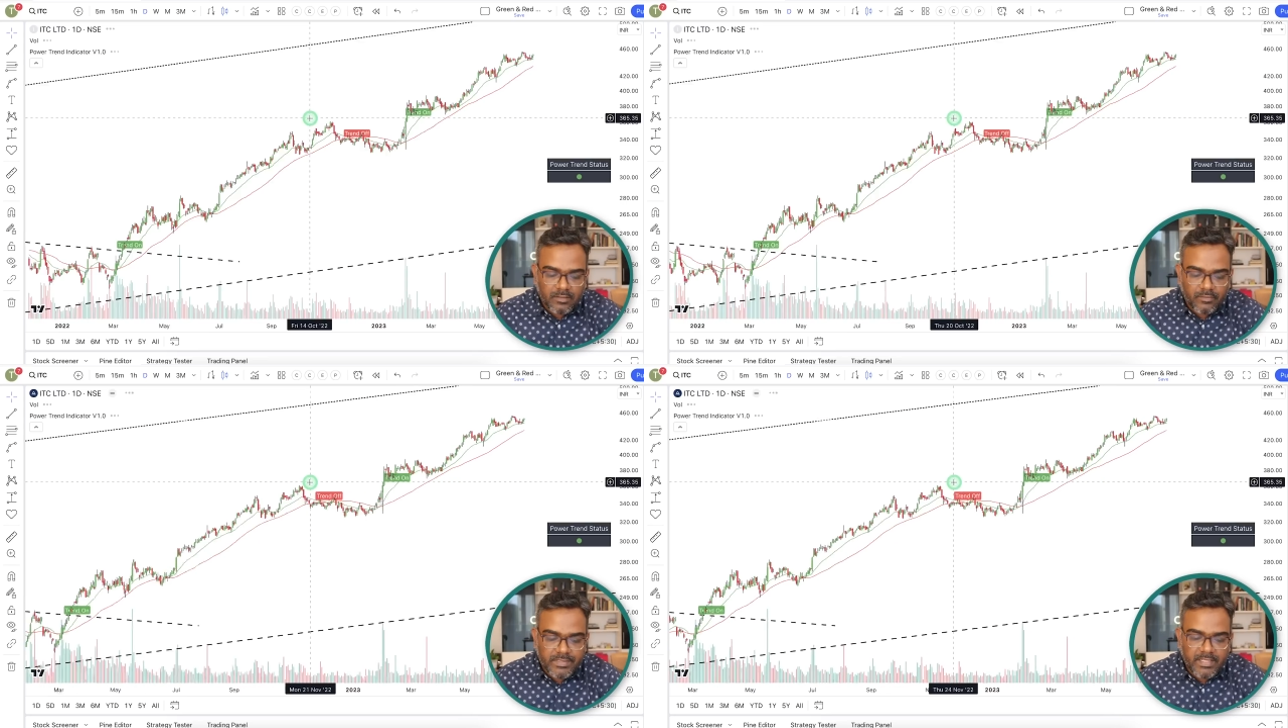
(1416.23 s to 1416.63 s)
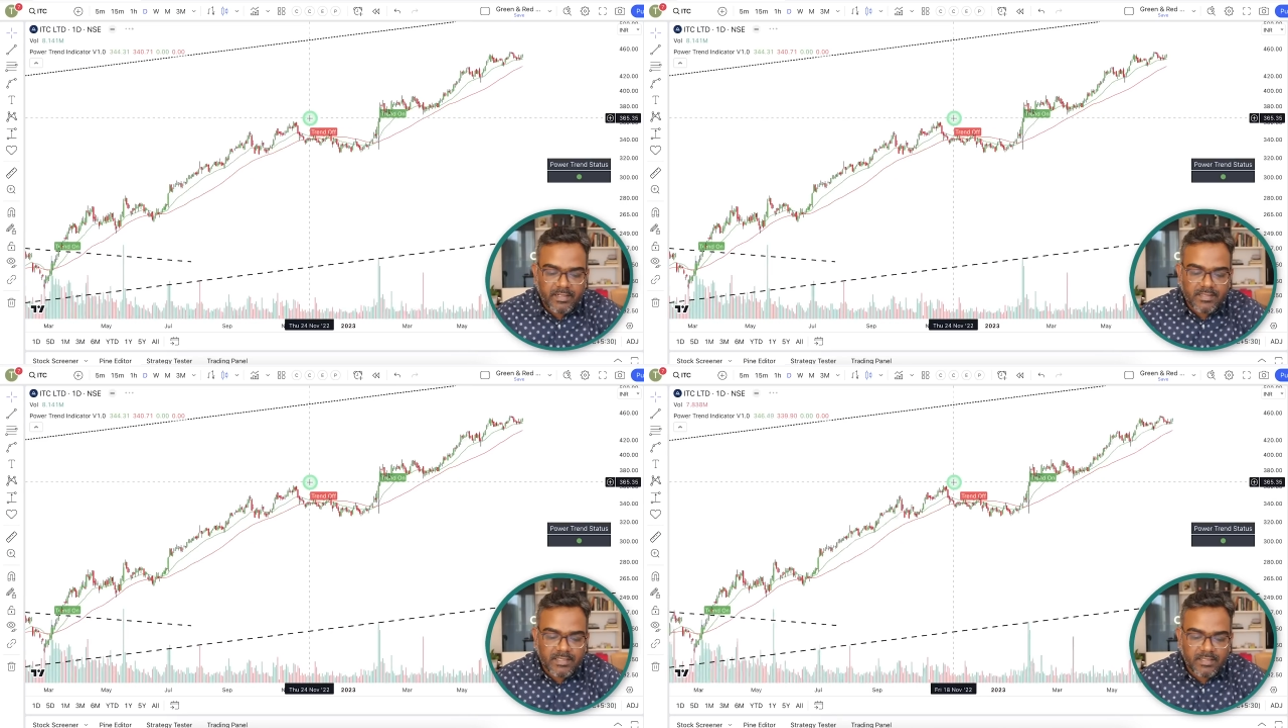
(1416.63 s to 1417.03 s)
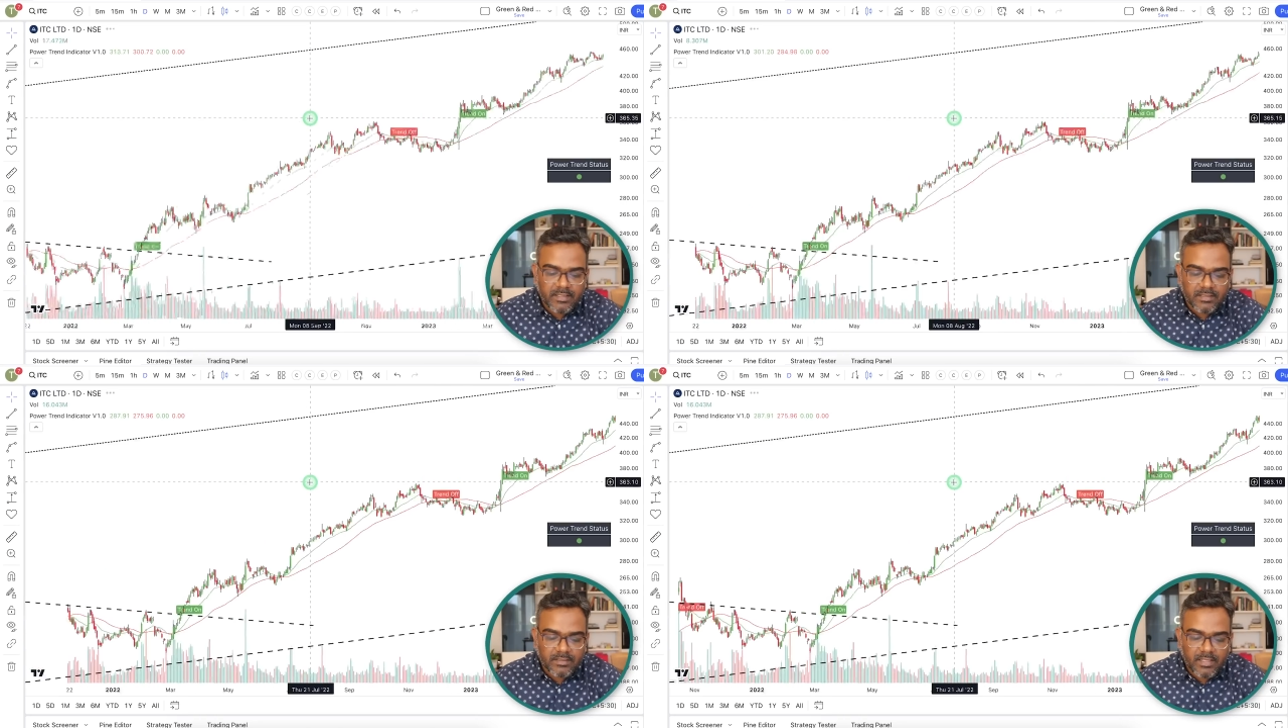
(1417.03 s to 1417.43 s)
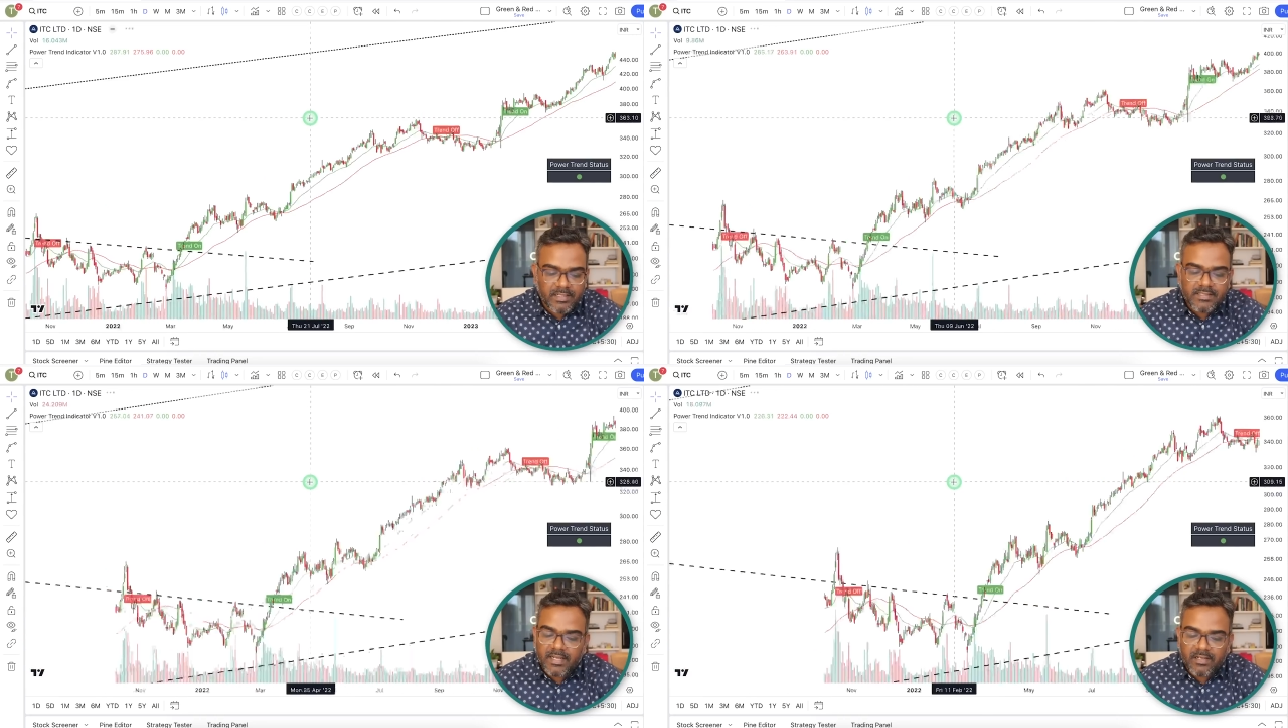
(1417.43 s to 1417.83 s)
If you see ITC here,
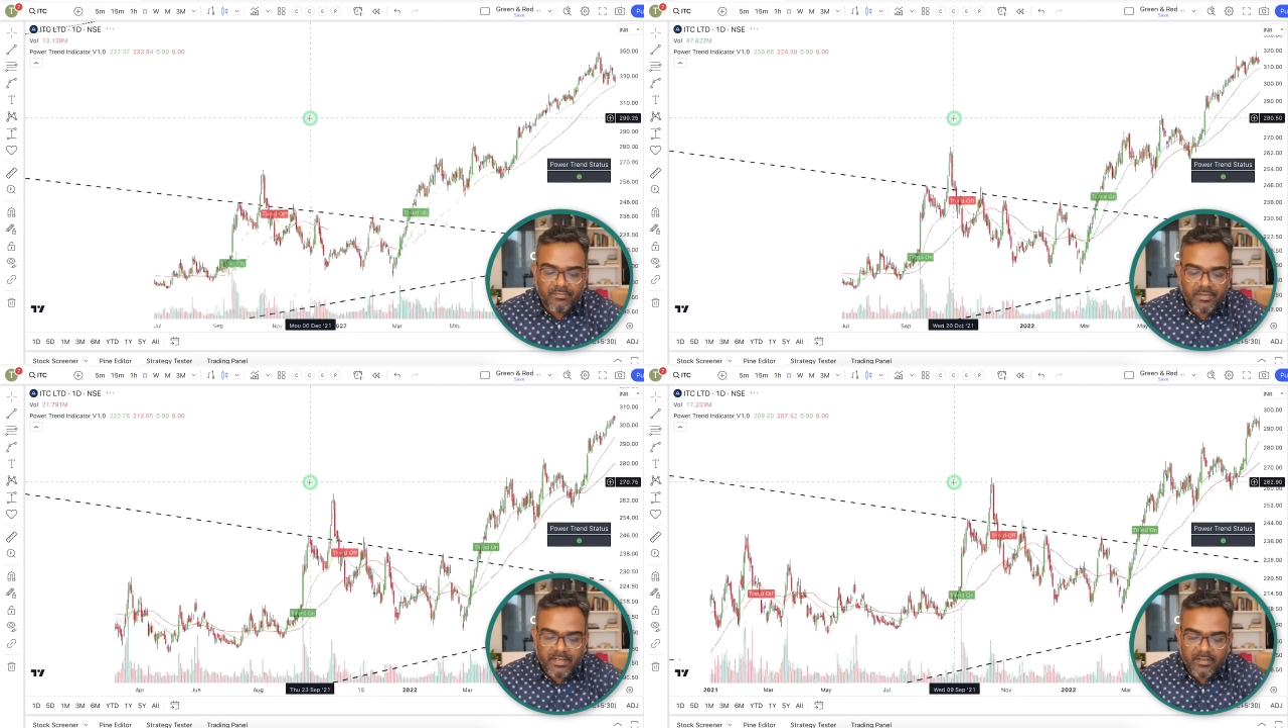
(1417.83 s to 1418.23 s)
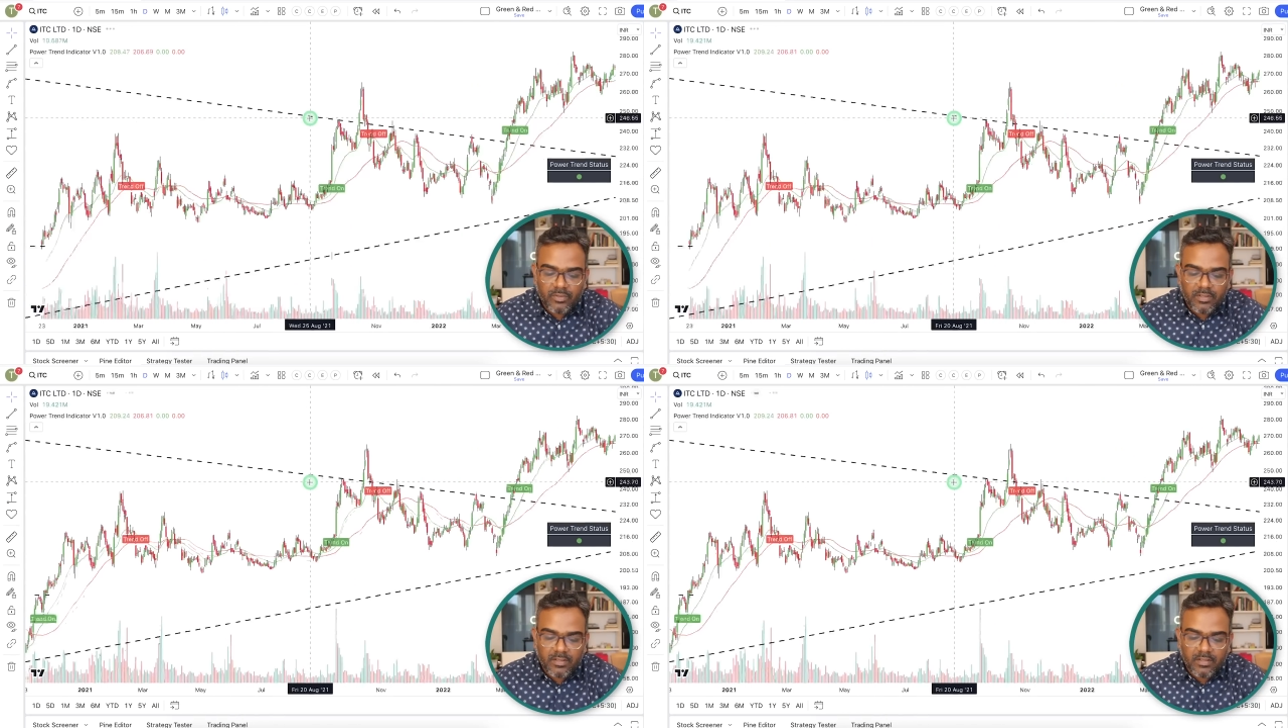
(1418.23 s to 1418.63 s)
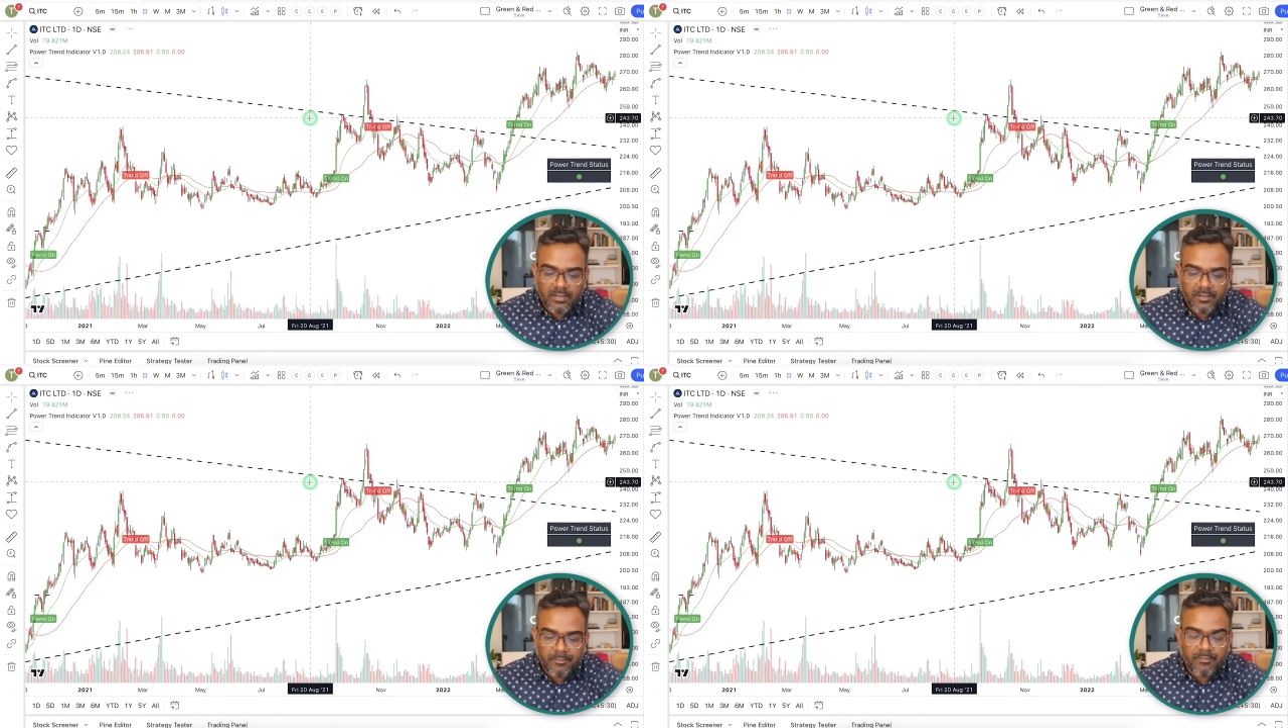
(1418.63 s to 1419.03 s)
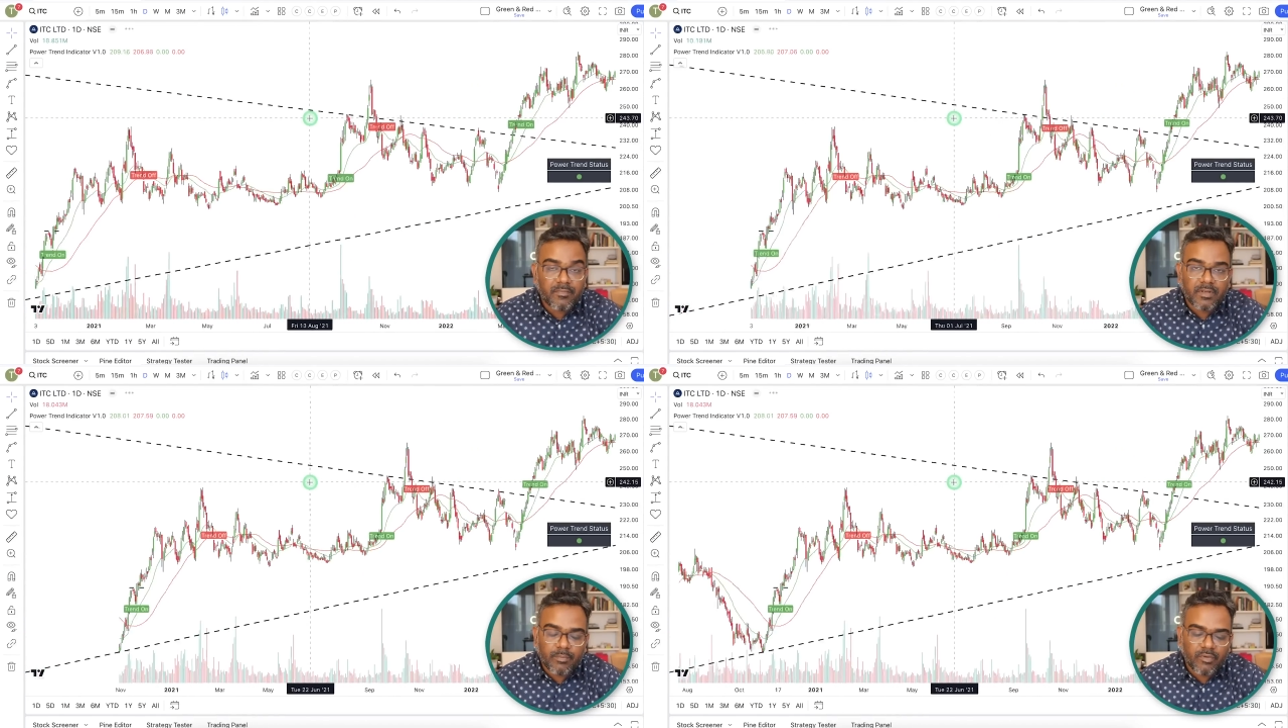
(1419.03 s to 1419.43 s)
ITC had a very good
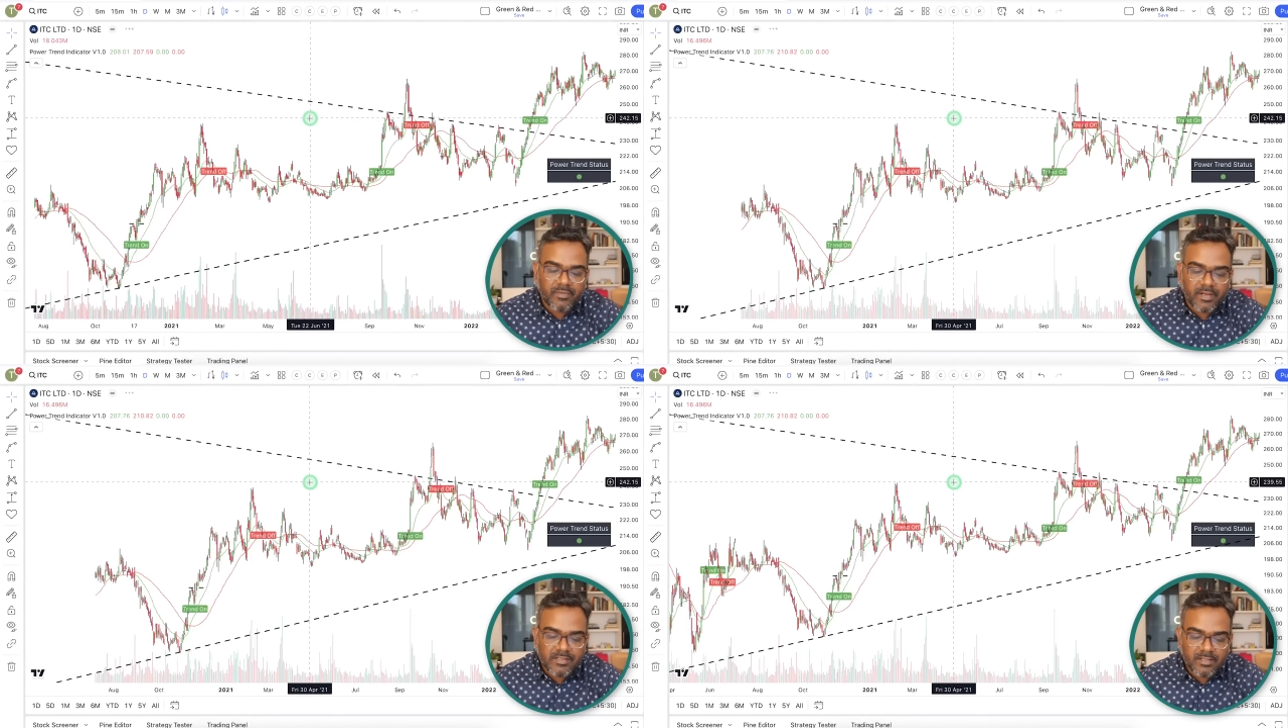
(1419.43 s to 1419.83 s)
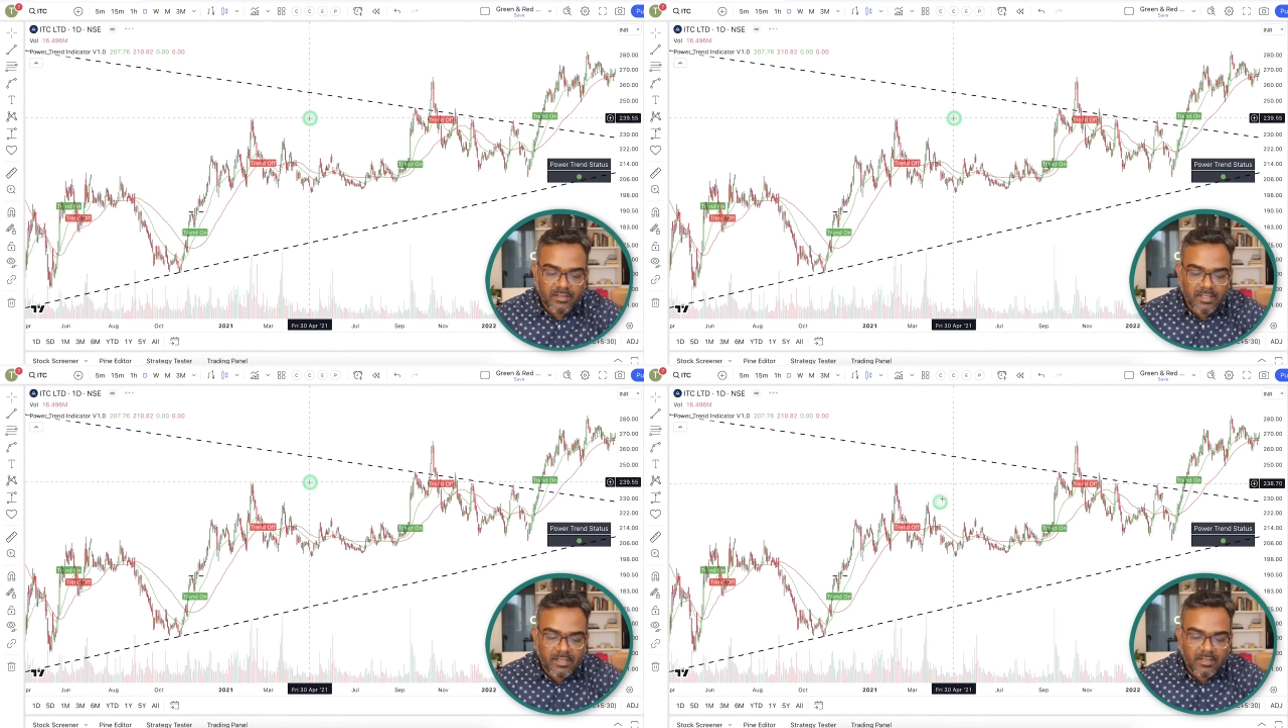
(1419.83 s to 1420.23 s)
couple of trades here.